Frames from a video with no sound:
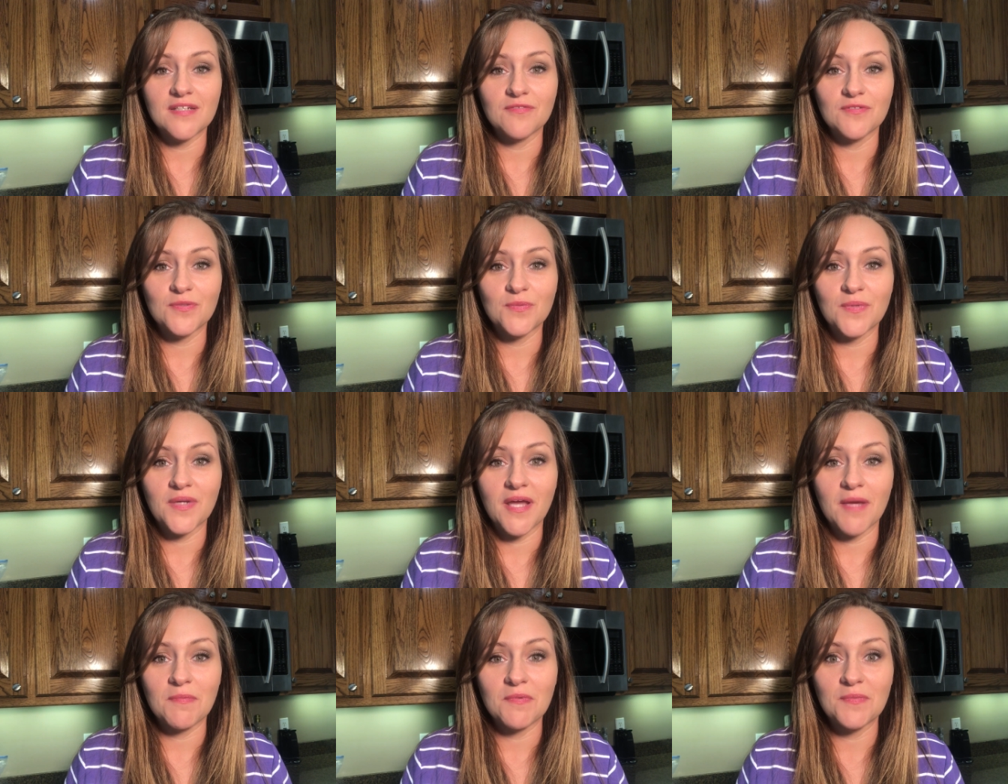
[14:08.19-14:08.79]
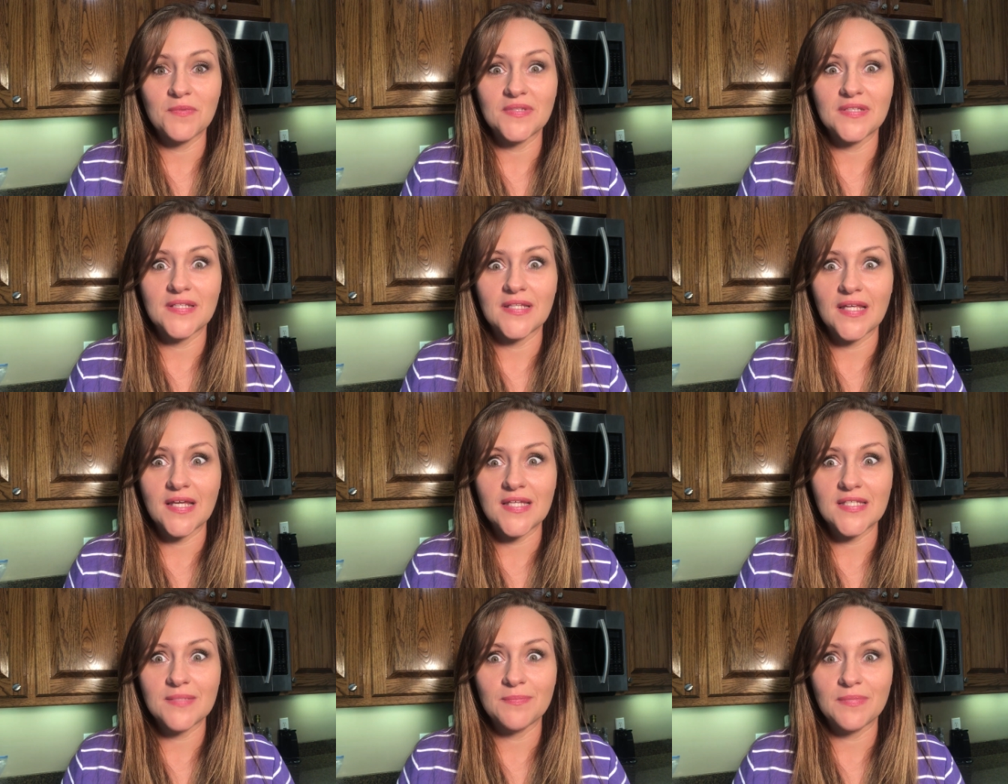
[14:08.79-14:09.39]
after what happened with the
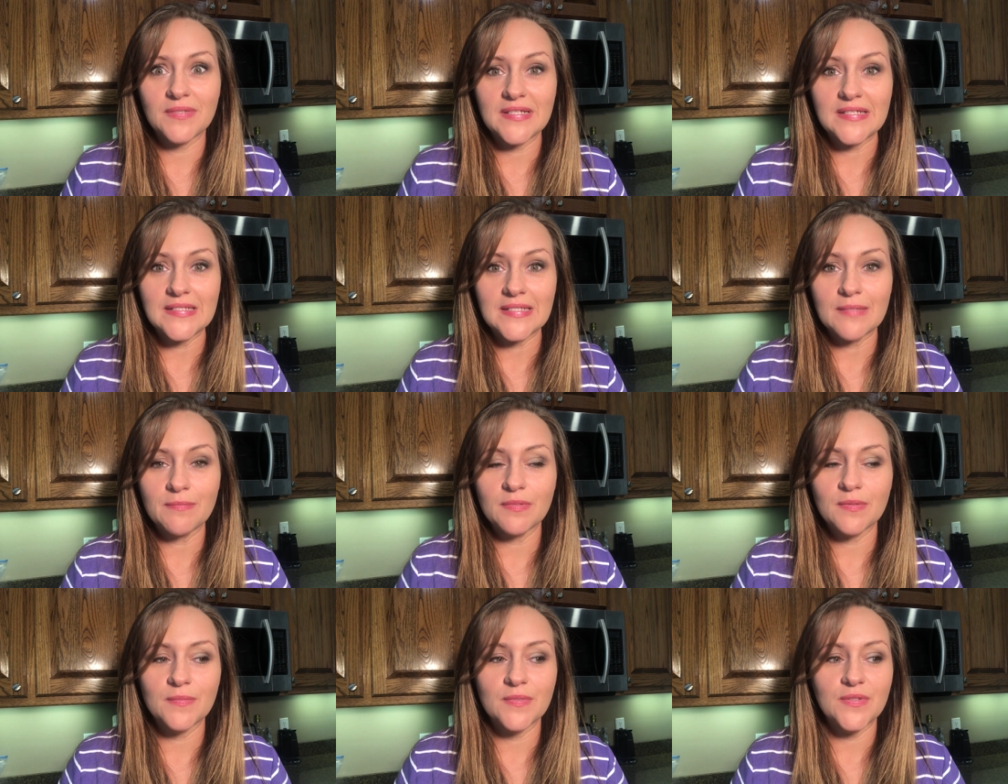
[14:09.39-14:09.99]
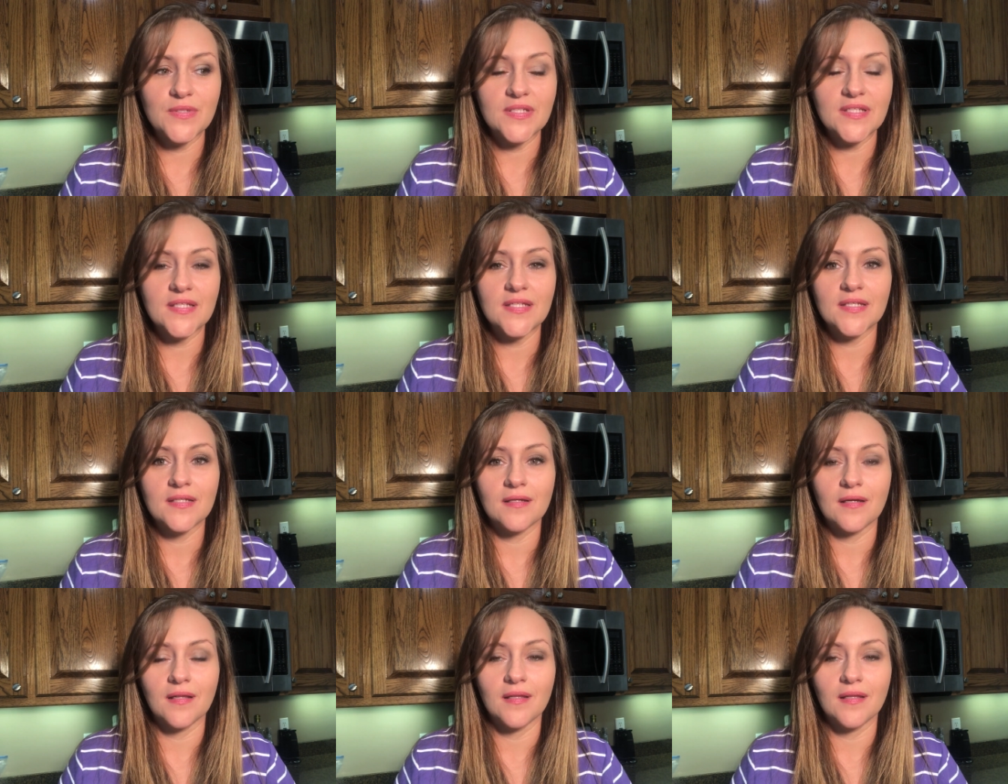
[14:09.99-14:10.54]
last place I promoted.